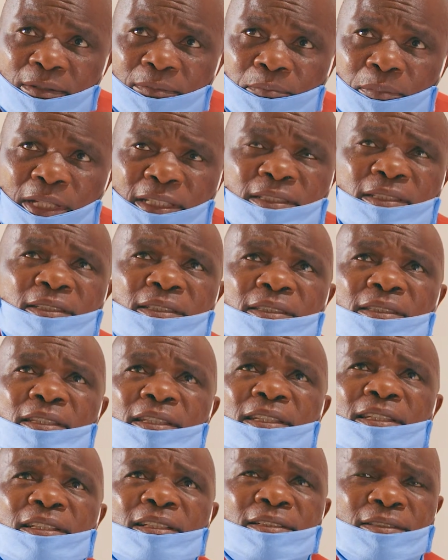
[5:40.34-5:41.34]
But
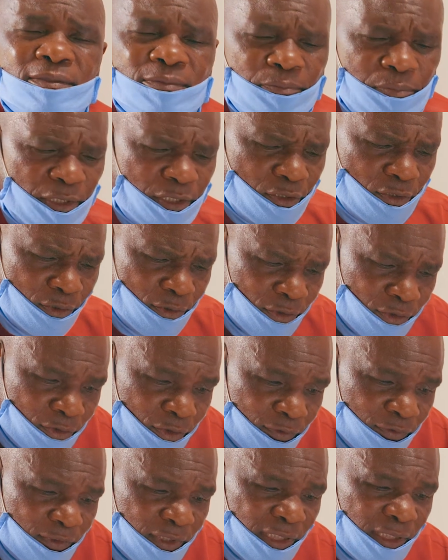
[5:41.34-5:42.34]
still, because
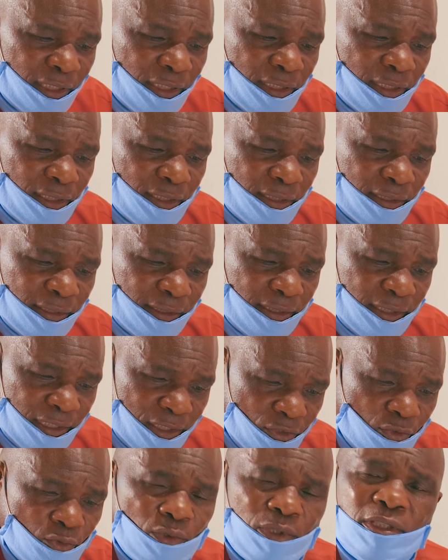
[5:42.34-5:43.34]
of the
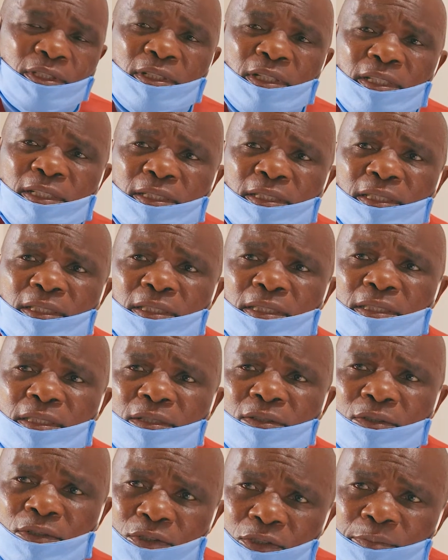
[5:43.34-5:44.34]
situation, the
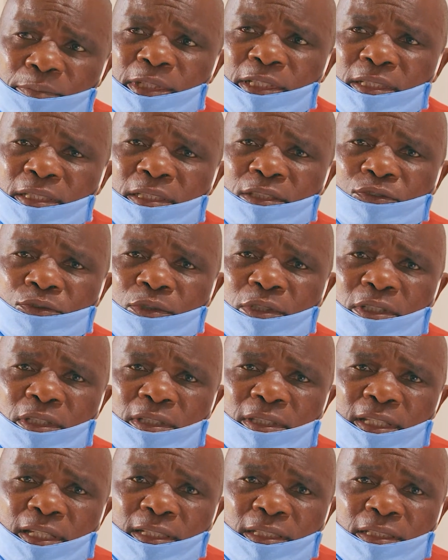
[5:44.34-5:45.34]
economic
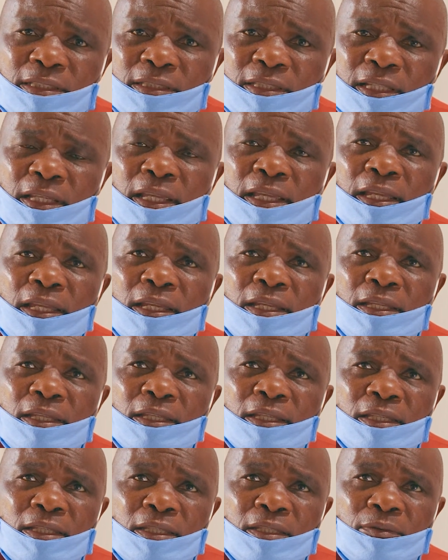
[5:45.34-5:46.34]
situation that is there,
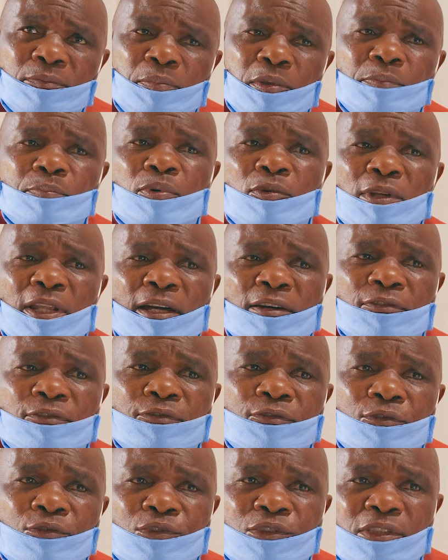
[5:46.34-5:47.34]
people are
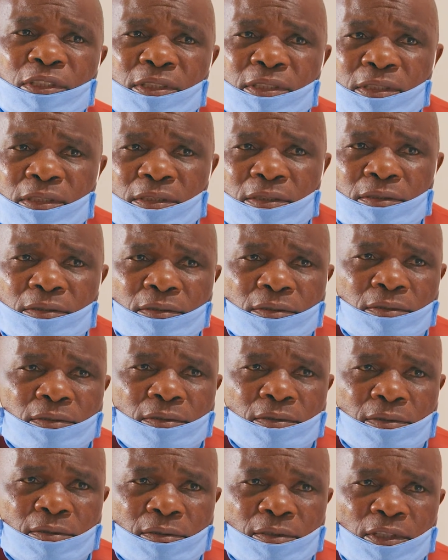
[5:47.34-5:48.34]
forced
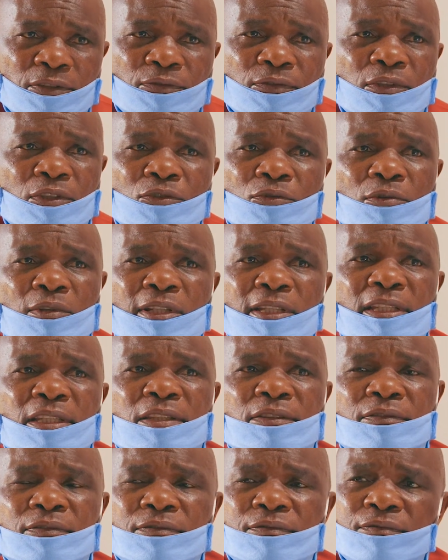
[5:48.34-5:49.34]
even to
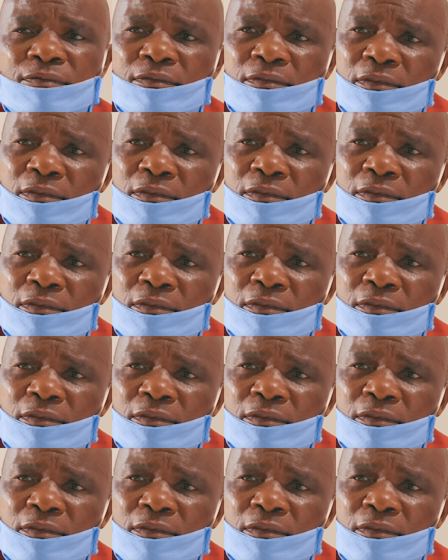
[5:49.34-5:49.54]
leave